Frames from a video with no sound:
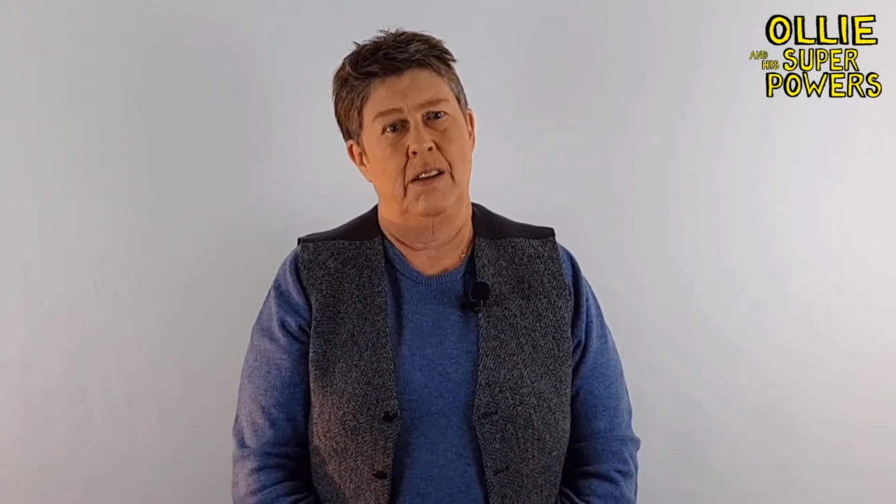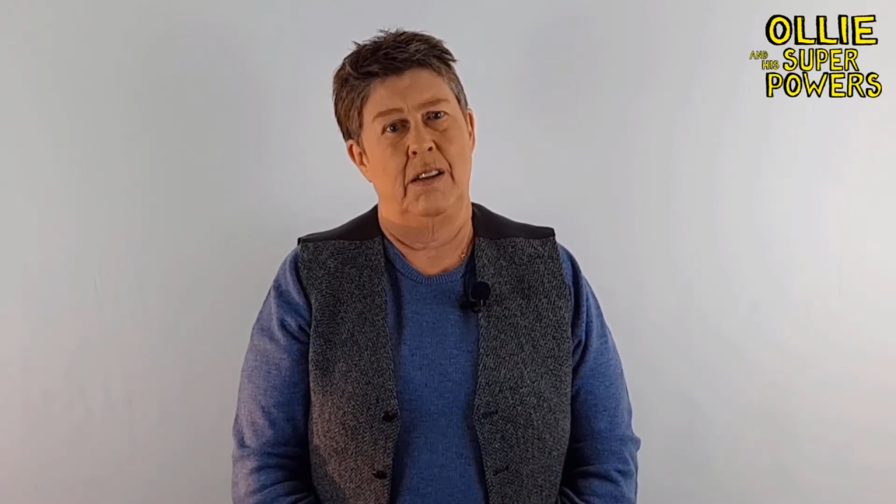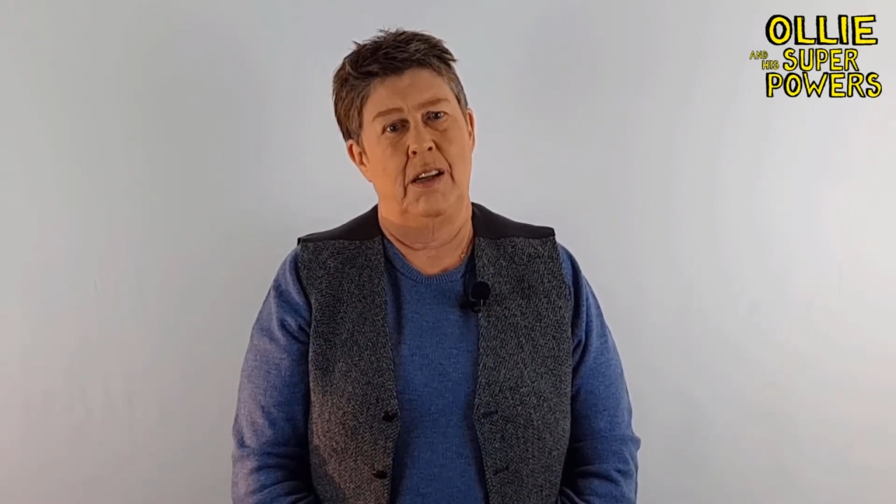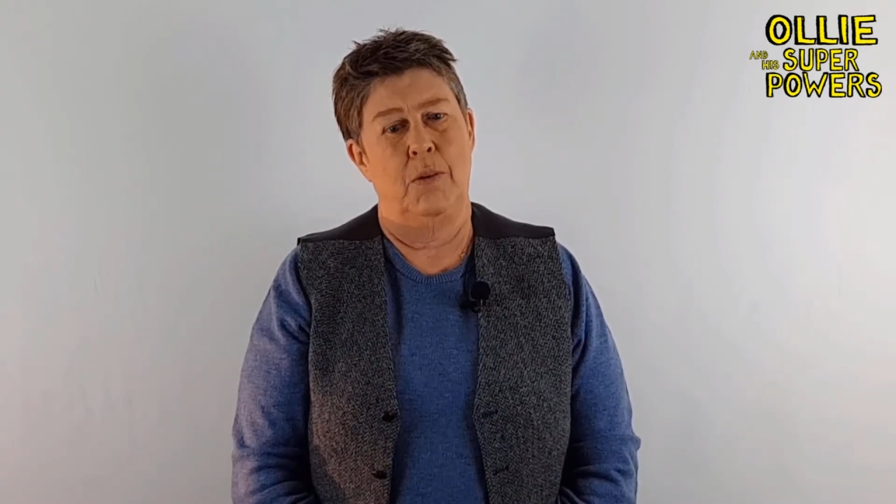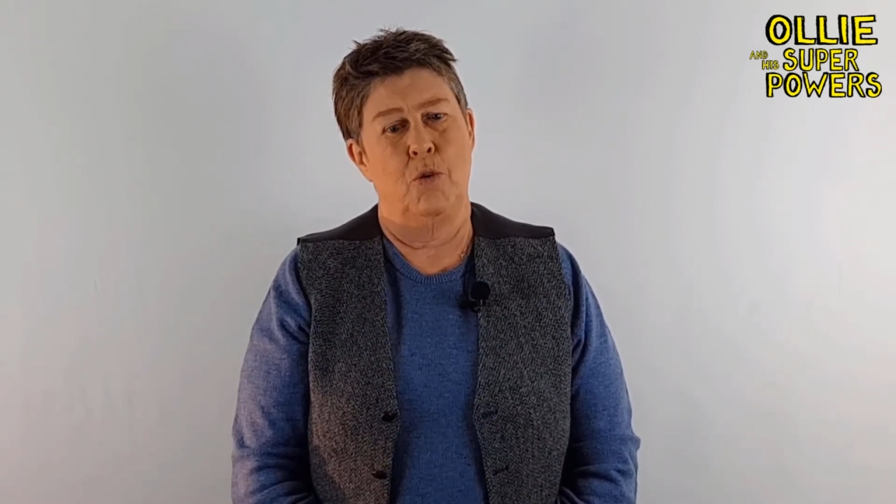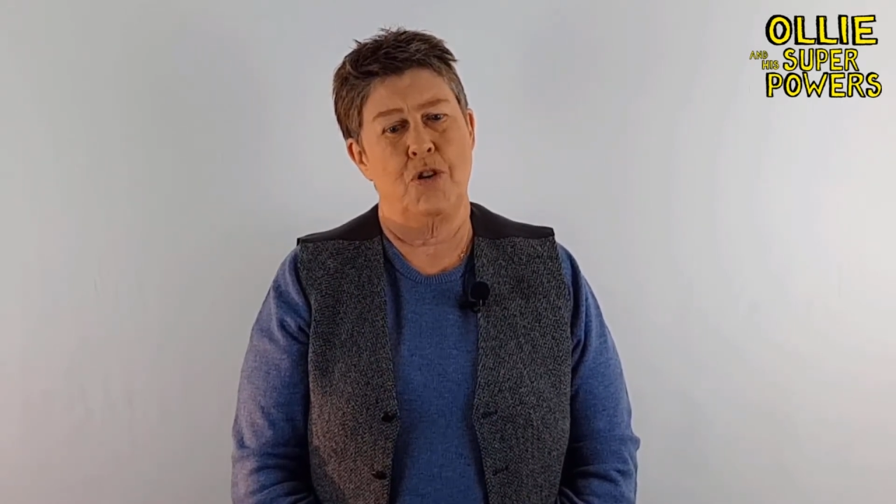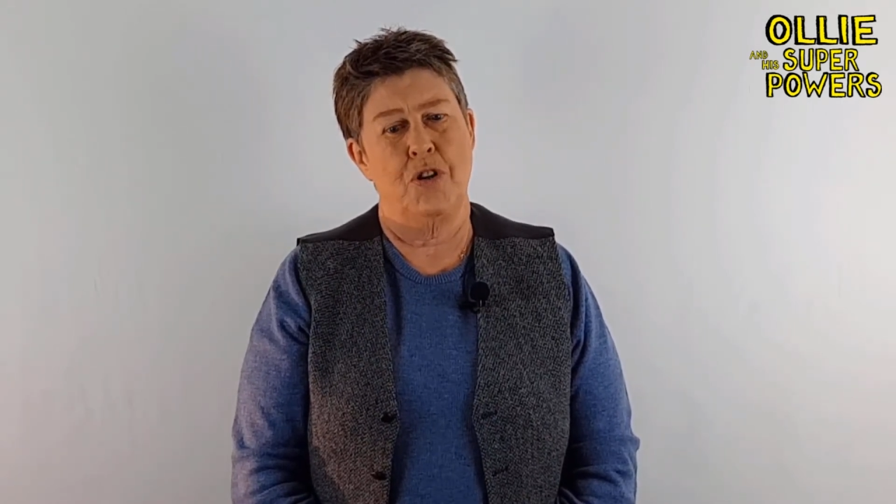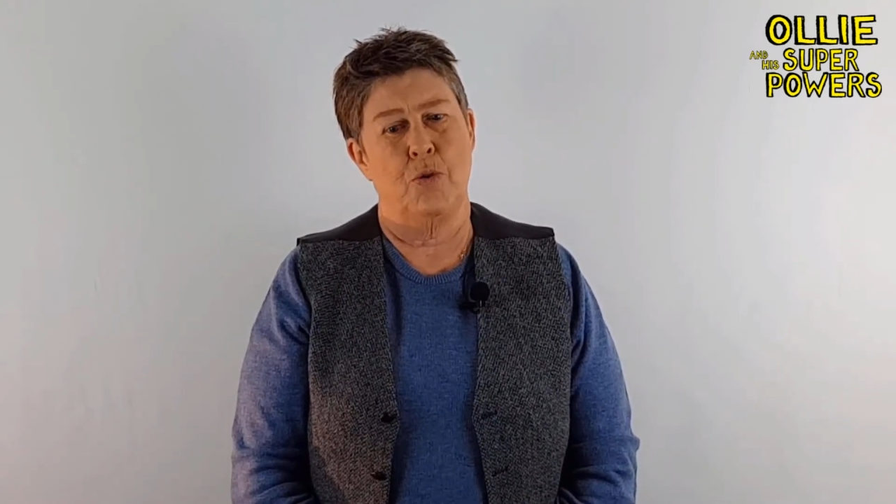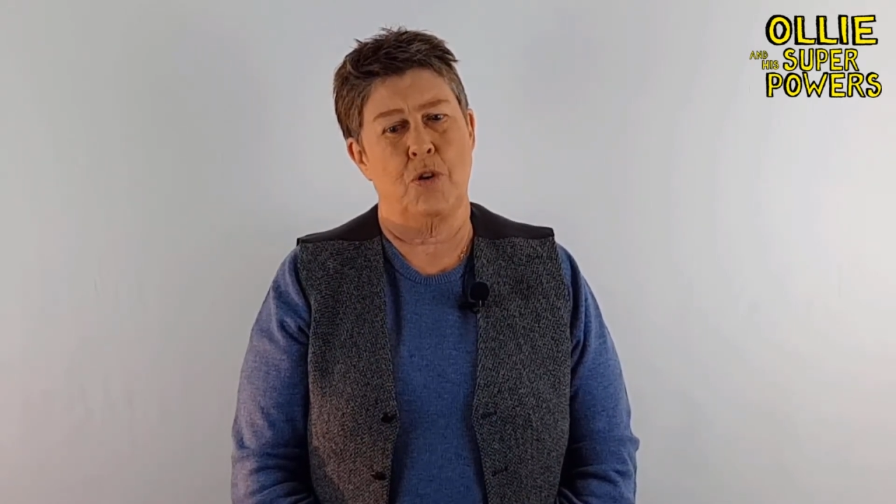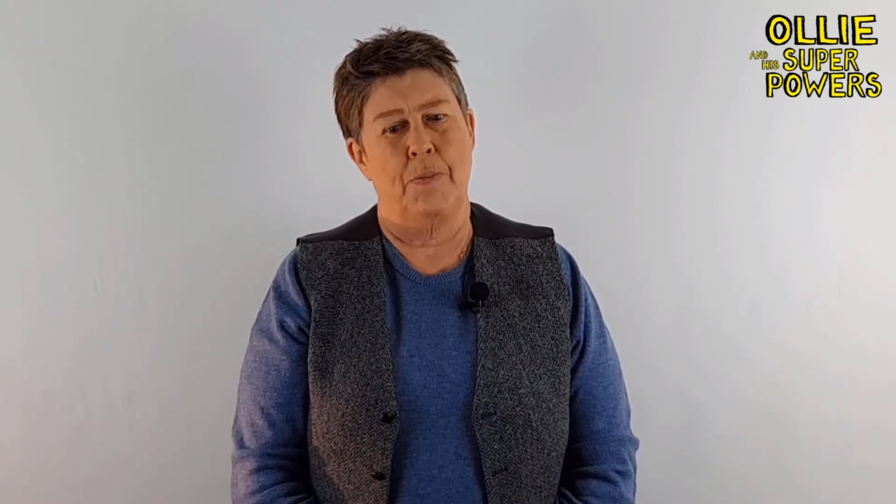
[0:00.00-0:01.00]
And the more she
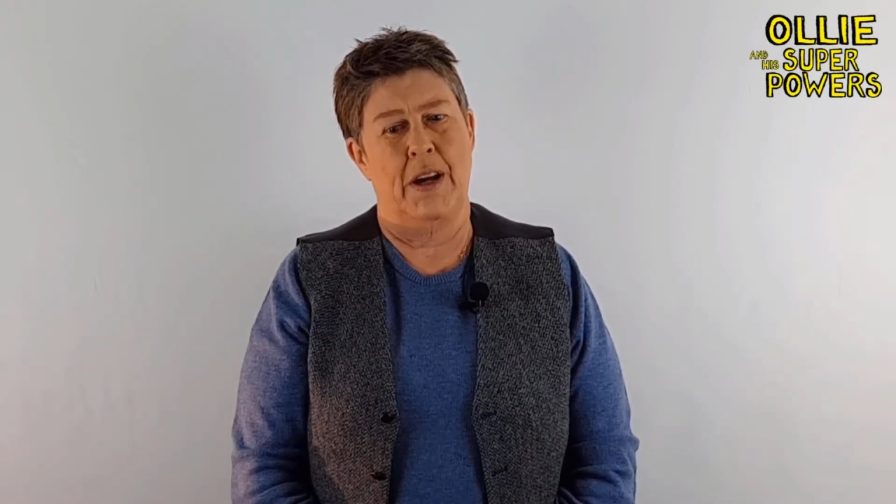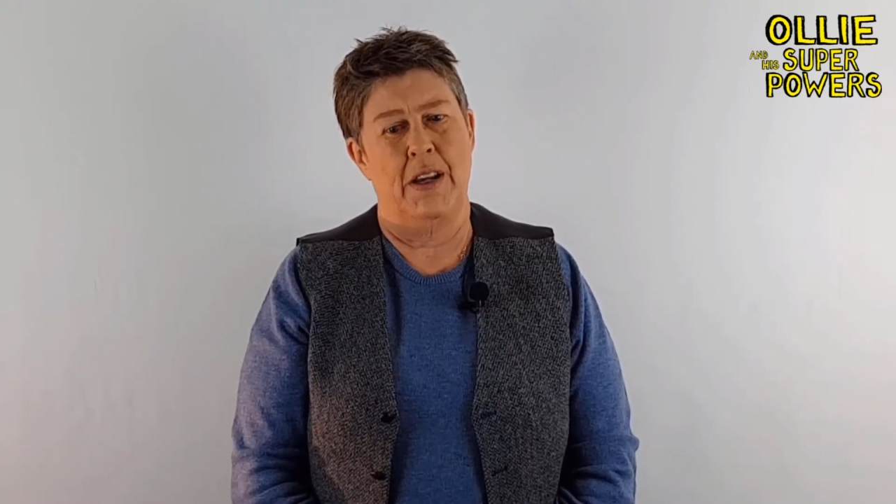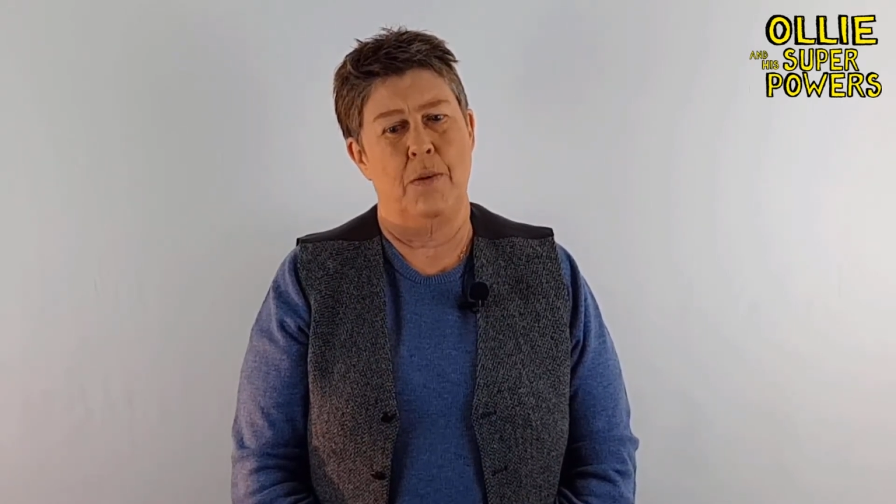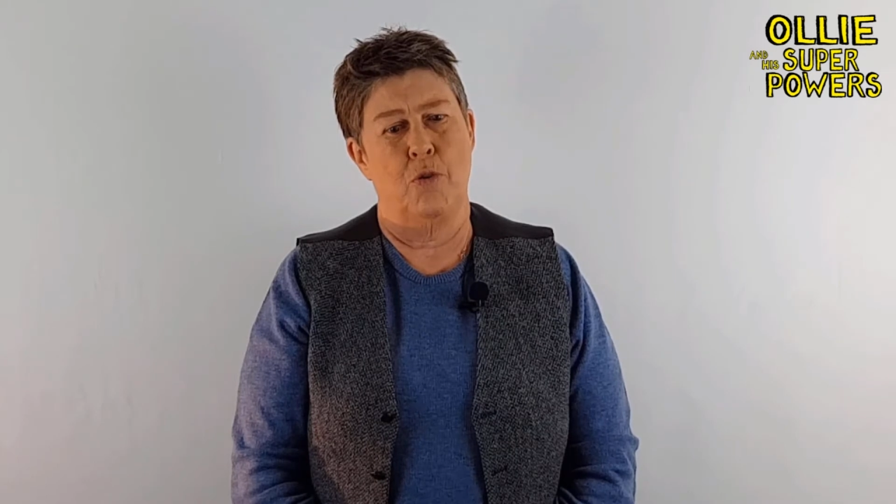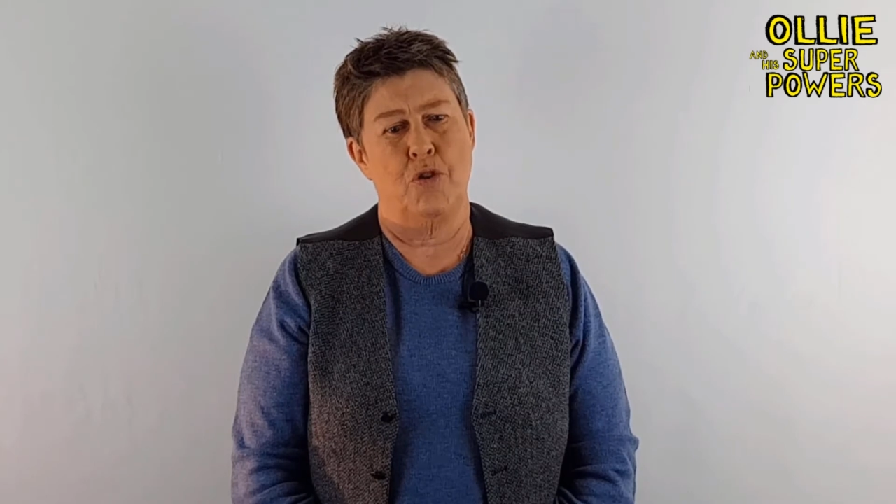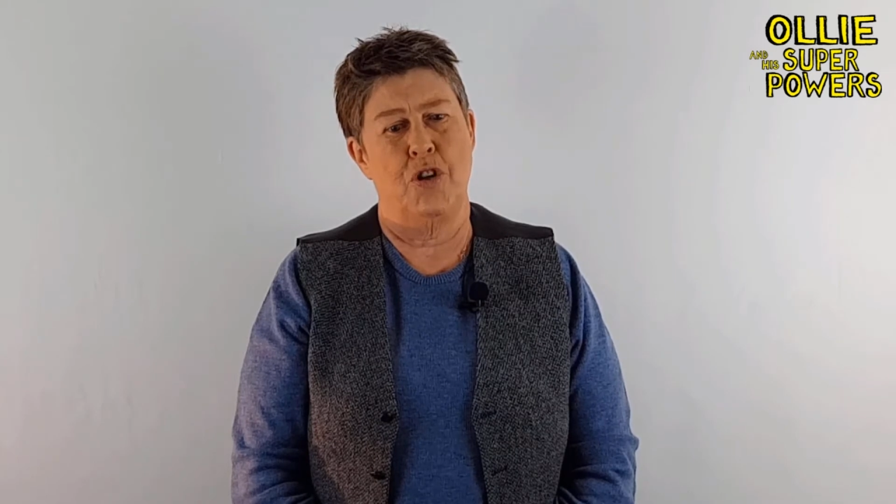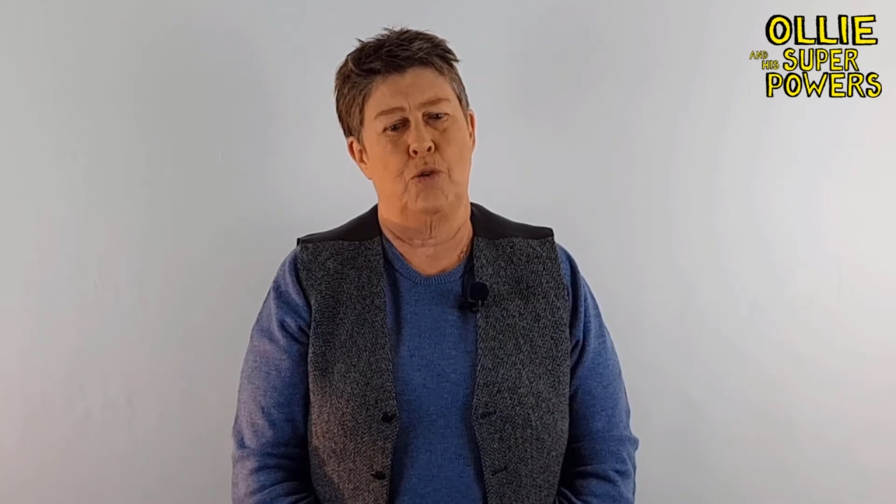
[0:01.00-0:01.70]
talked about it and the more she